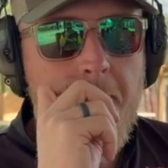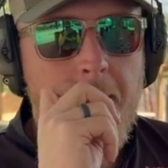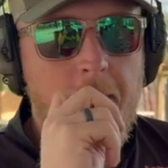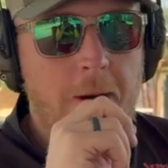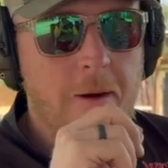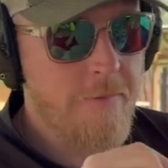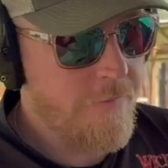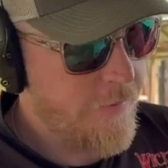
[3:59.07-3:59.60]

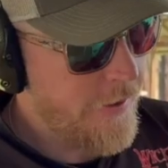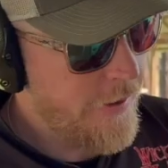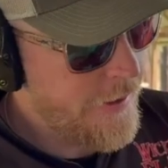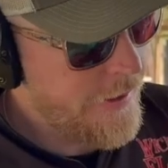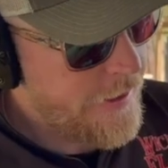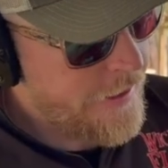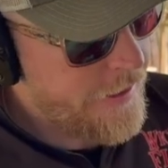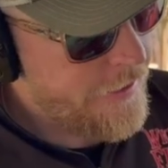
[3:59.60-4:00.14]
of
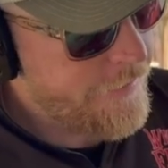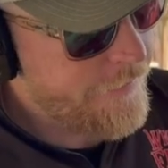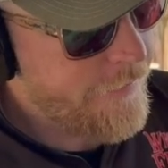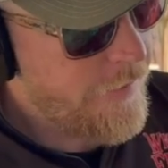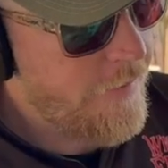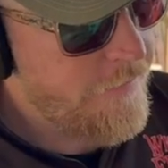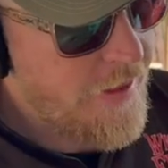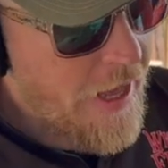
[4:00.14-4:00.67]
the